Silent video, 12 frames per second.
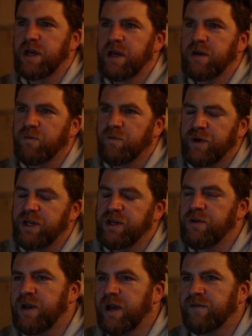when
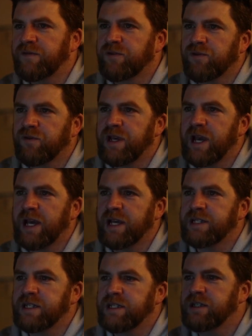you have
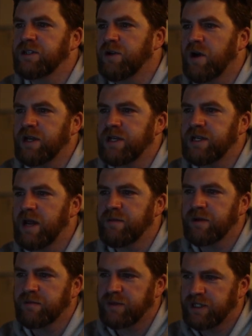created
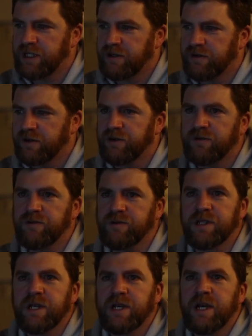dynamic materials,
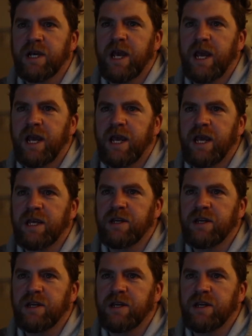and